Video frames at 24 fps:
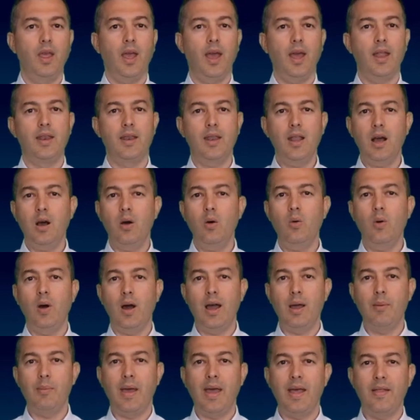And now
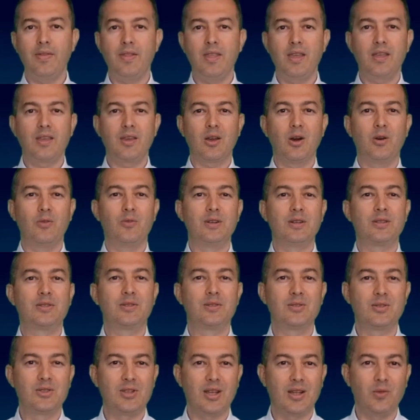I'm handing over
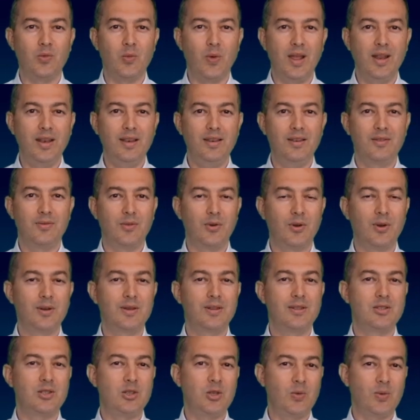to Chen Wen
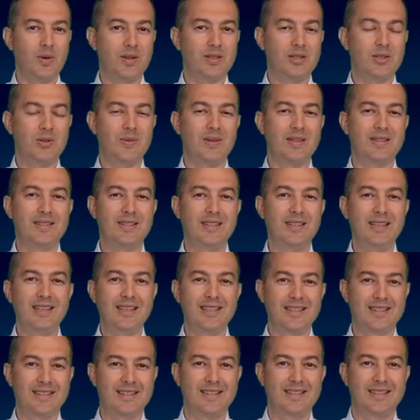for G one twenty
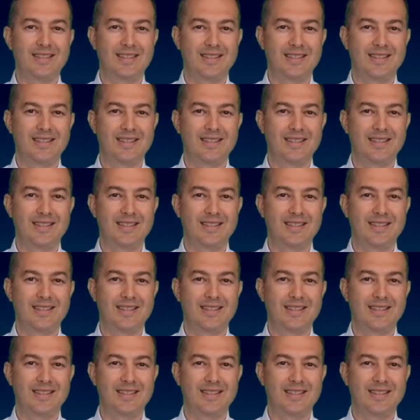X.